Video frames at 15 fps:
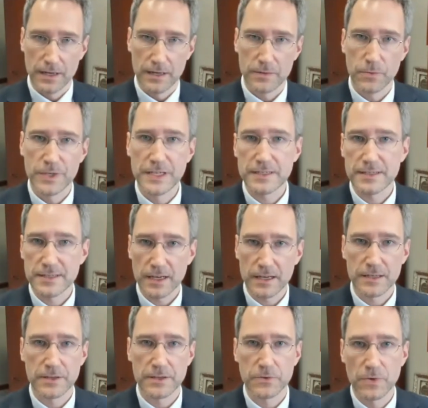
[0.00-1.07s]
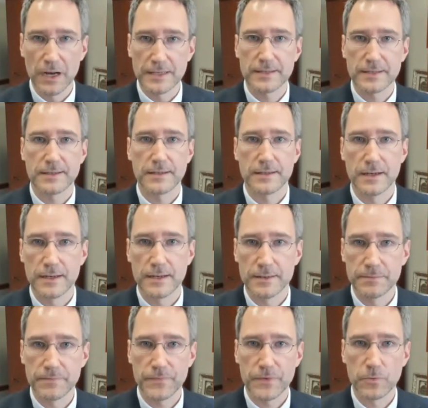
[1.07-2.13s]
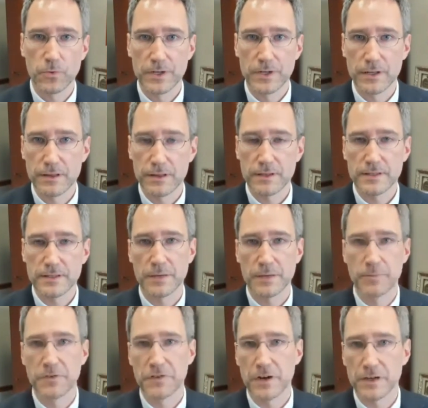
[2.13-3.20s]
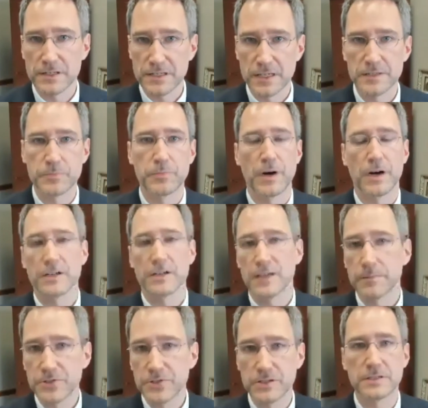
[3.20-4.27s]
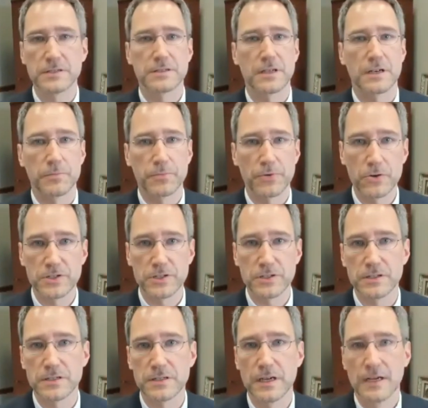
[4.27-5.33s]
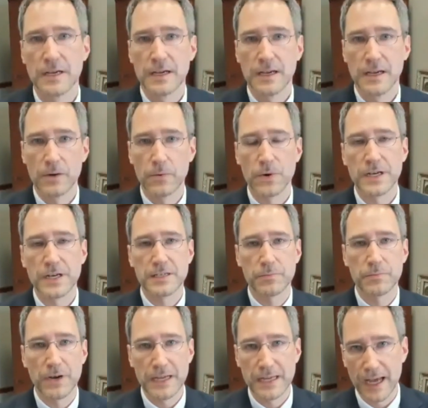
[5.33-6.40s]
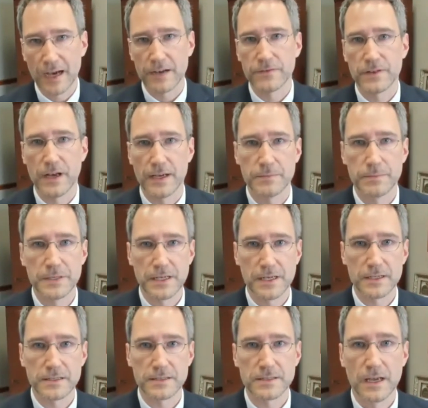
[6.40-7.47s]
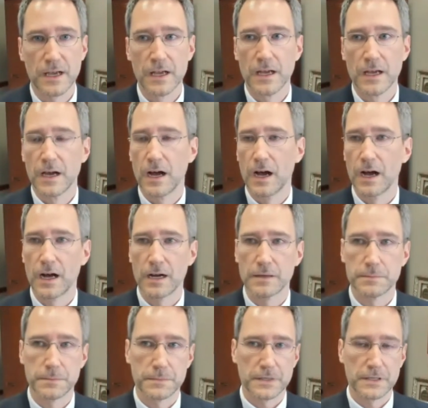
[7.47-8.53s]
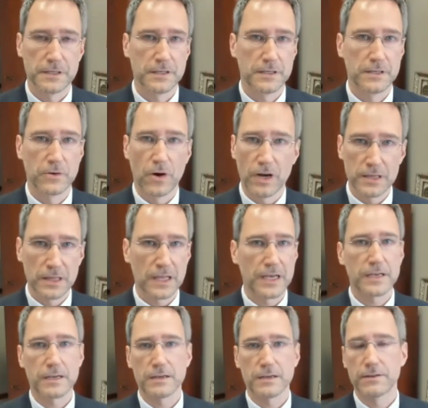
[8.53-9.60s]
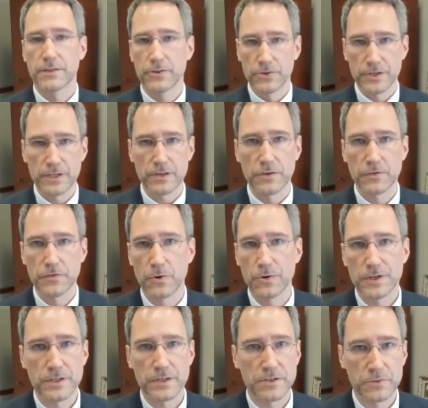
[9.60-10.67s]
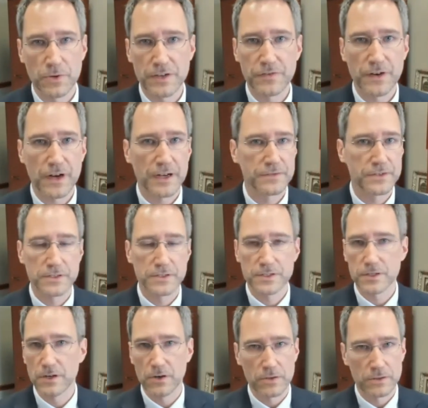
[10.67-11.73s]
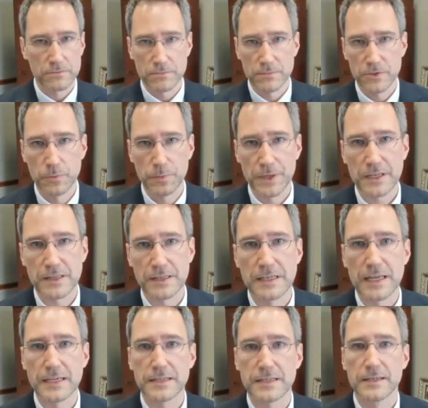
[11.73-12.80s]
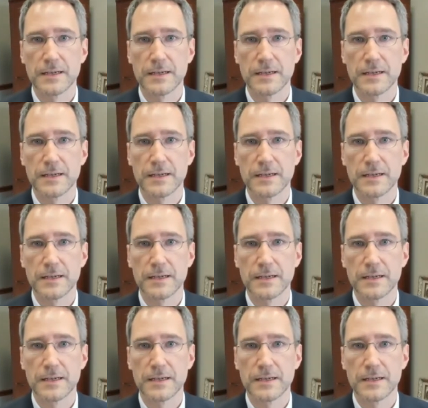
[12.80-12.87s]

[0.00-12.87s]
we get stuck in the rut with some of our assumptions and approaches, and we need to break out of that because, unlike 30 or 40 or 25 years ago, or you pick the date,